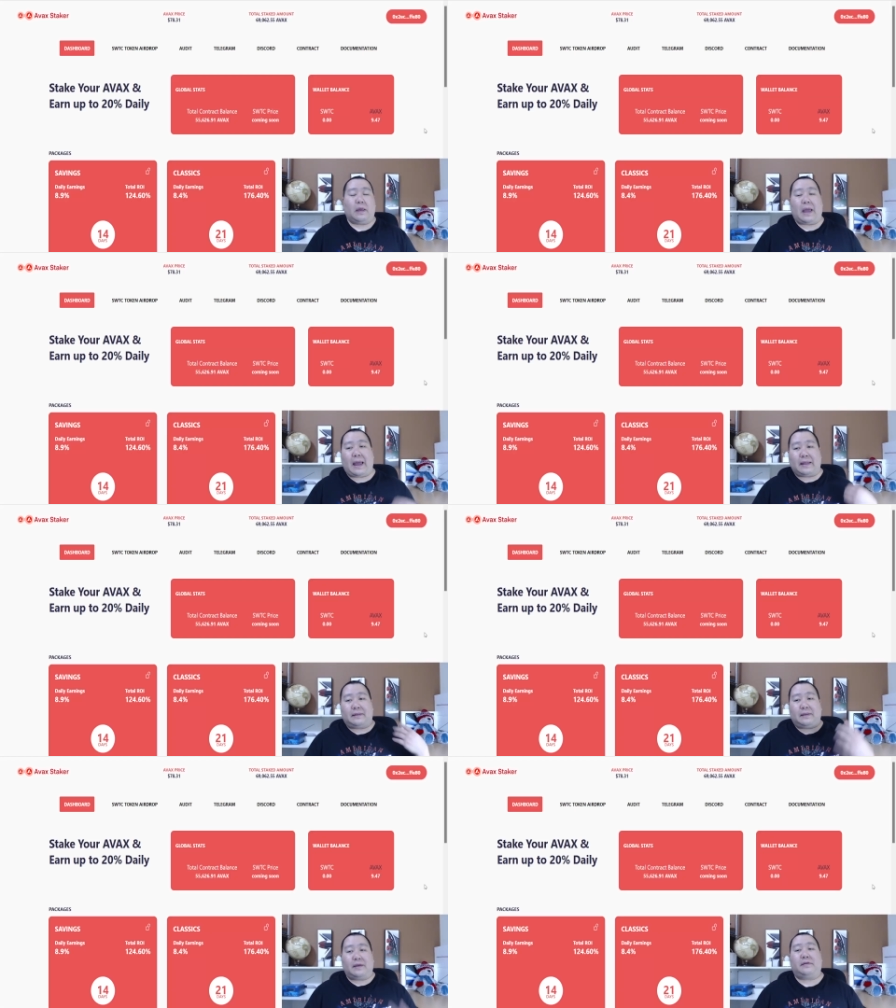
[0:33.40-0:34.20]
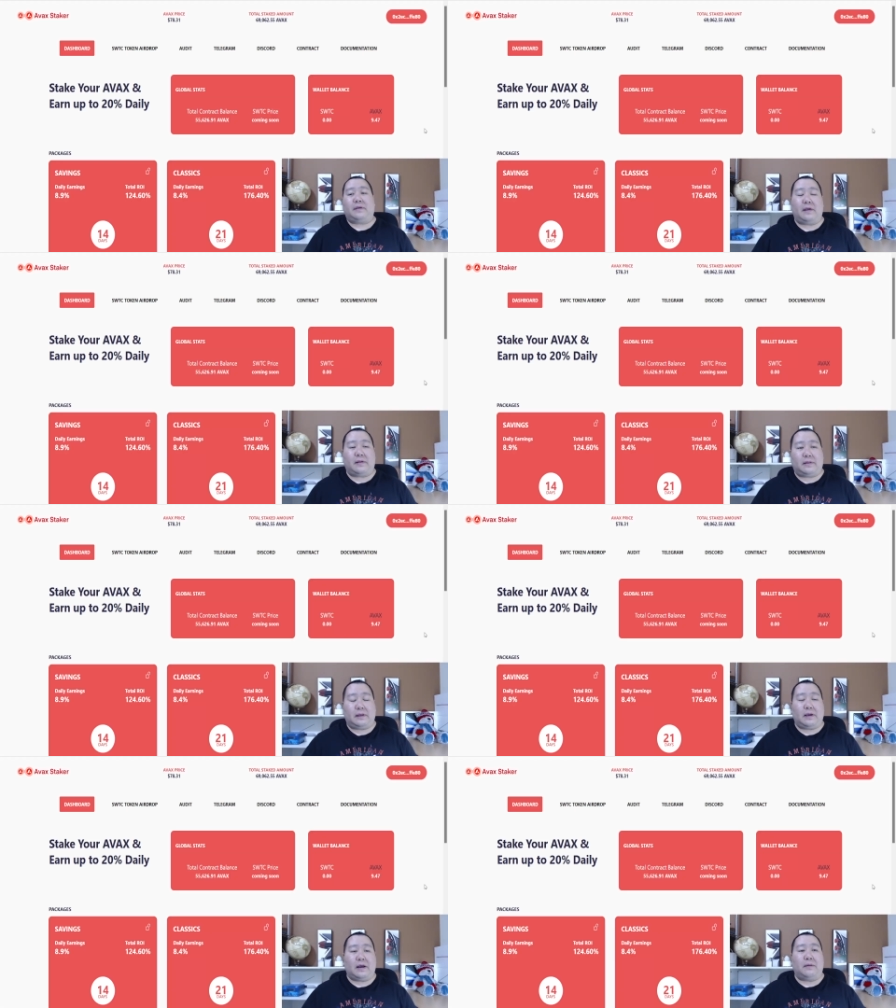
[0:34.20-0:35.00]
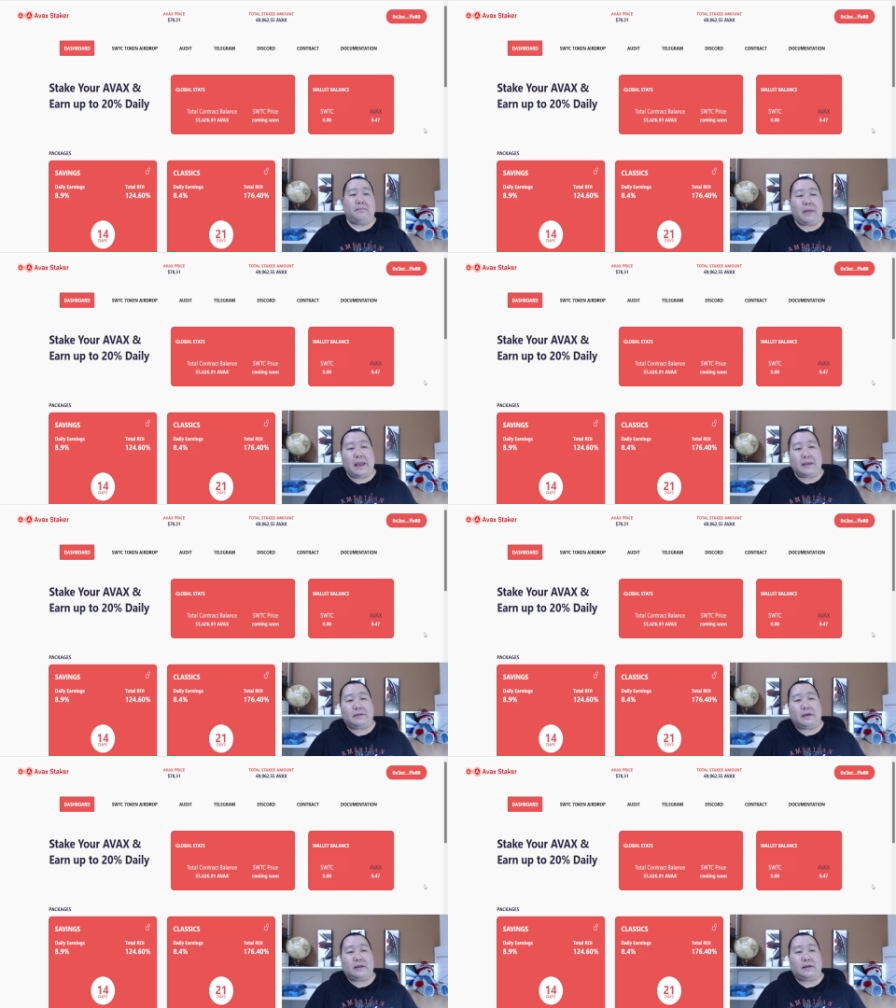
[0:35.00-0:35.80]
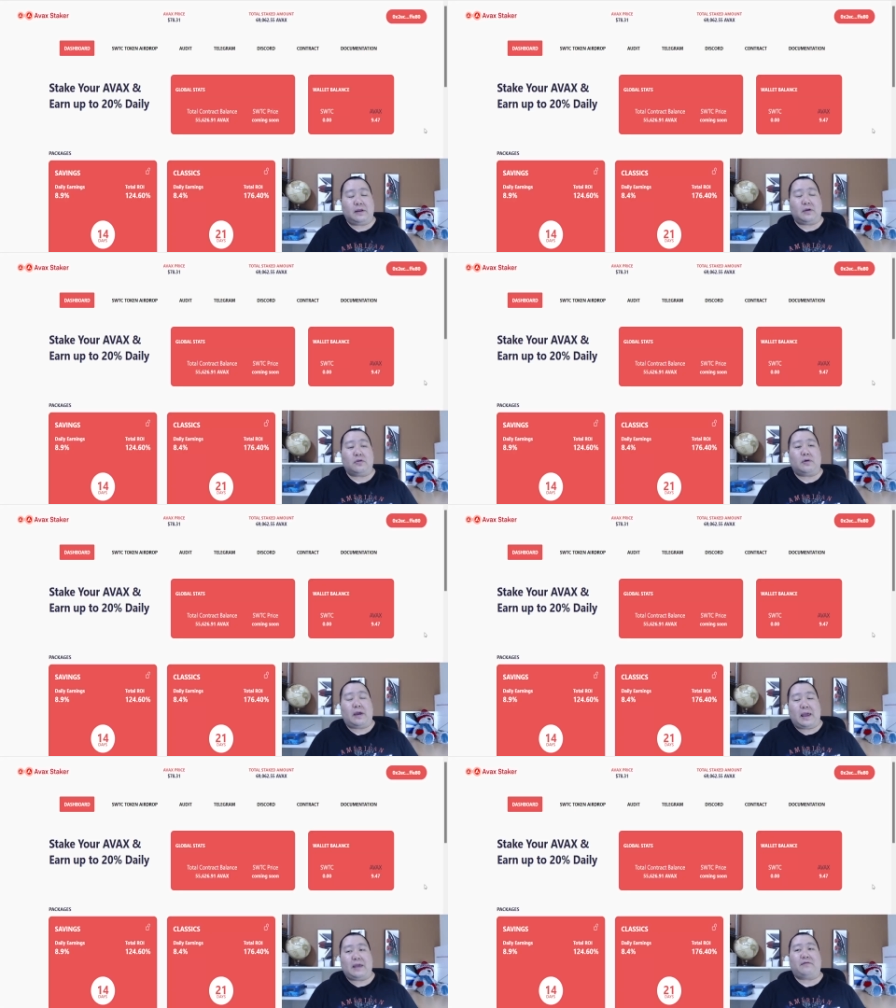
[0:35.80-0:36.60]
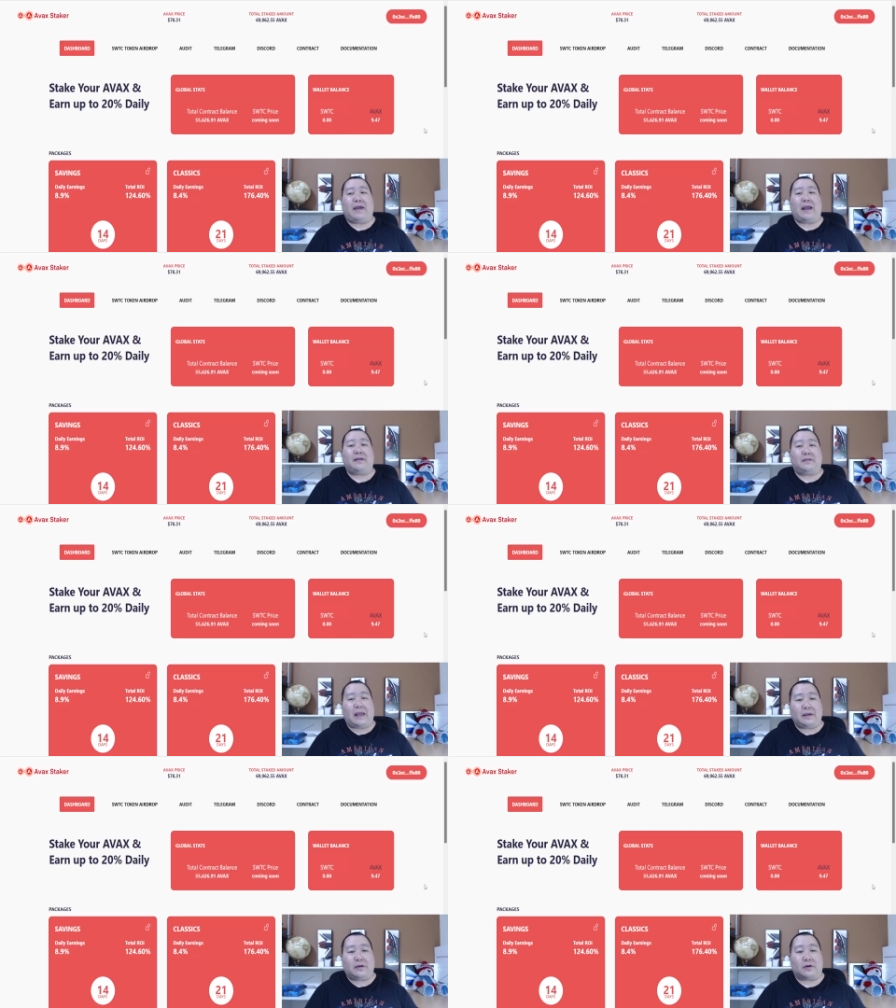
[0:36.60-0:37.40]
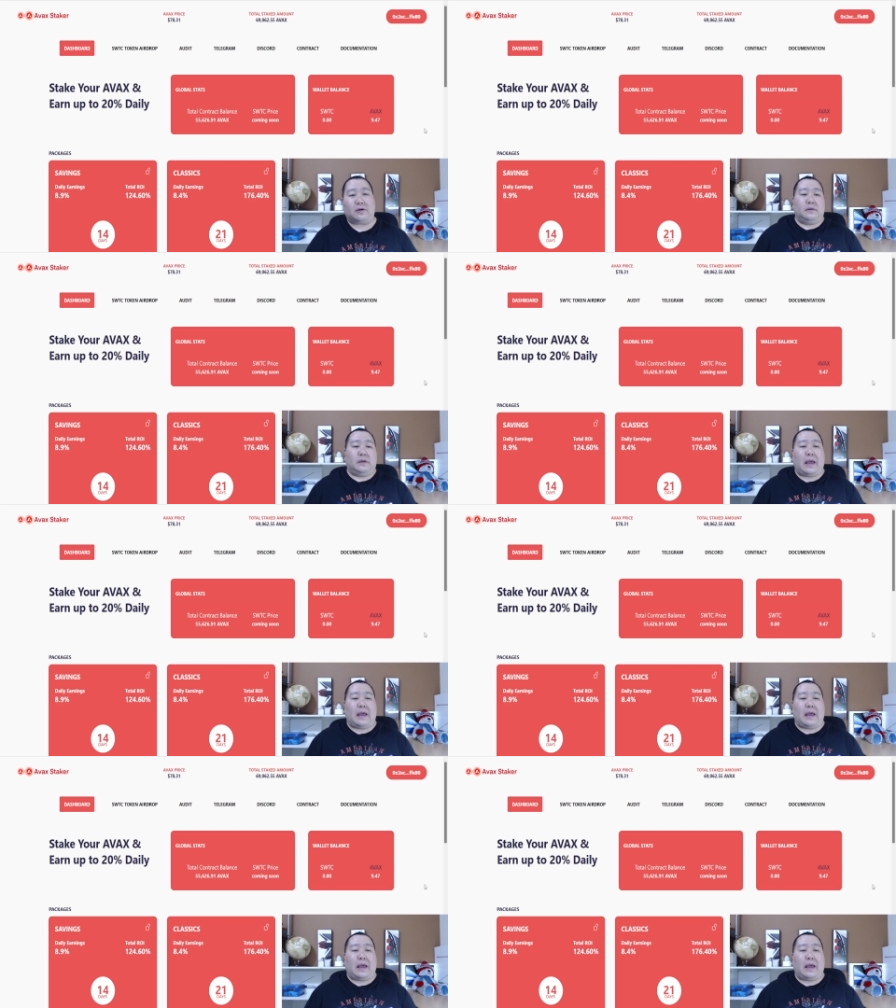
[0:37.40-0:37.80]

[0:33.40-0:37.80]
And this is the amazing new AVAX staker.